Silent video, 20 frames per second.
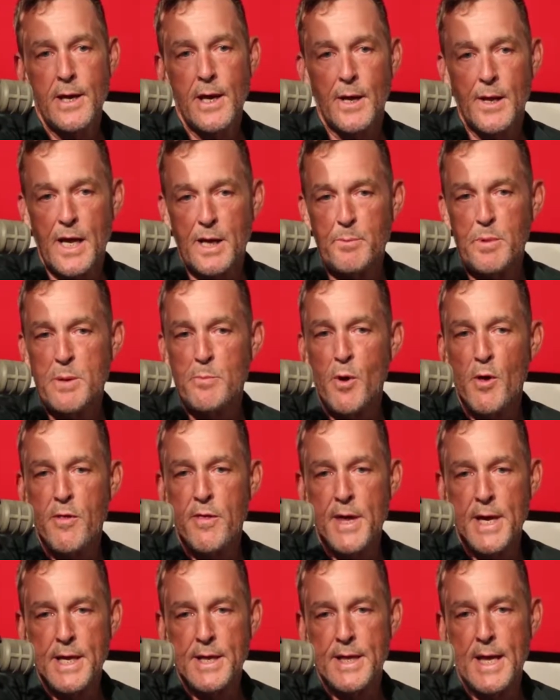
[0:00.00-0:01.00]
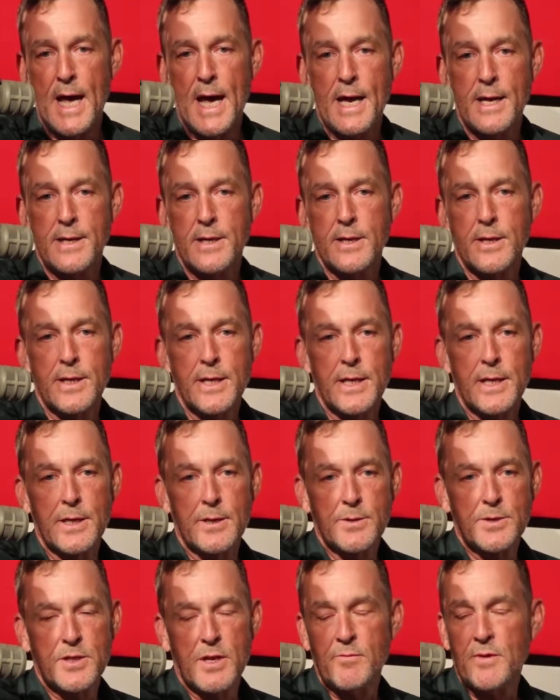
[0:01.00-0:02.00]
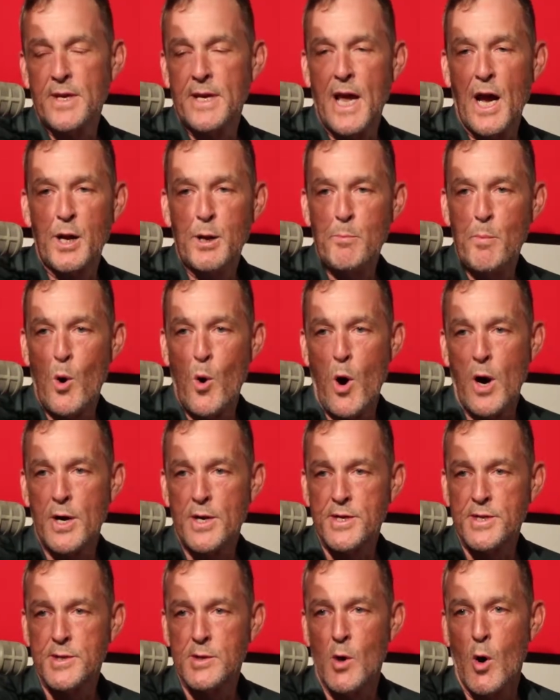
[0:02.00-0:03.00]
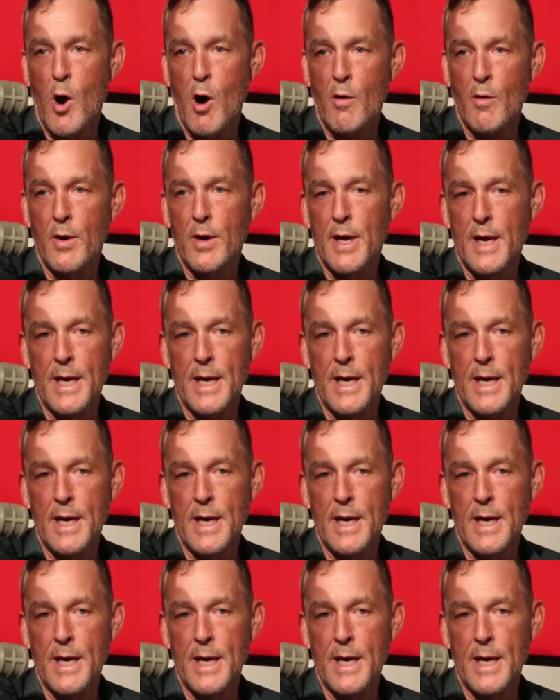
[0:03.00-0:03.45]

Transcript: that the Suffolk County parks are